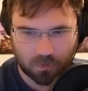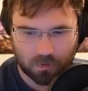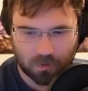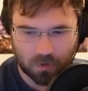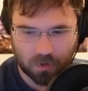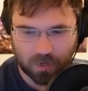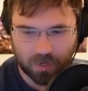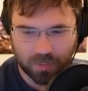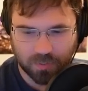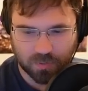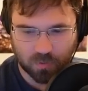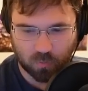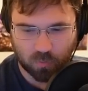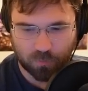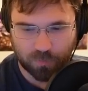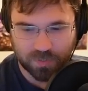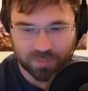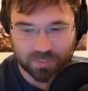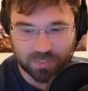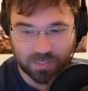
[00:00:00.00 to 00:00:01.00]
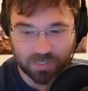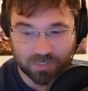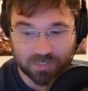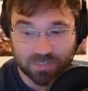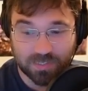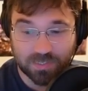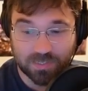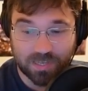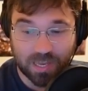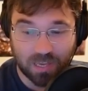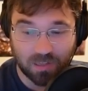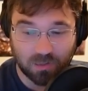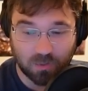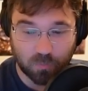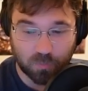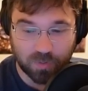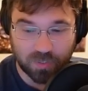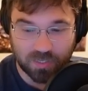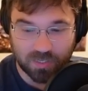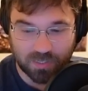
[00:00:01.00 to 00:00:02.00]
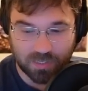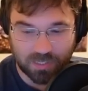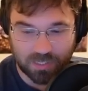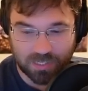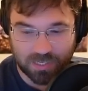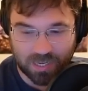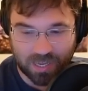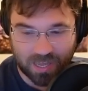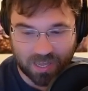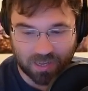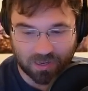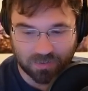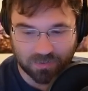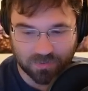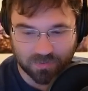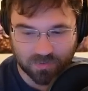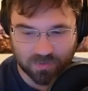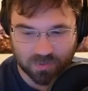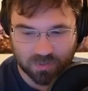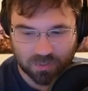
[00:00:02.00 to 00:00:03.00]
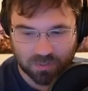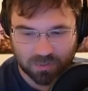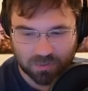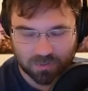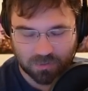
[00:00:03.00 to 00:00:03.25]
All right, so we're missing Celebi EX.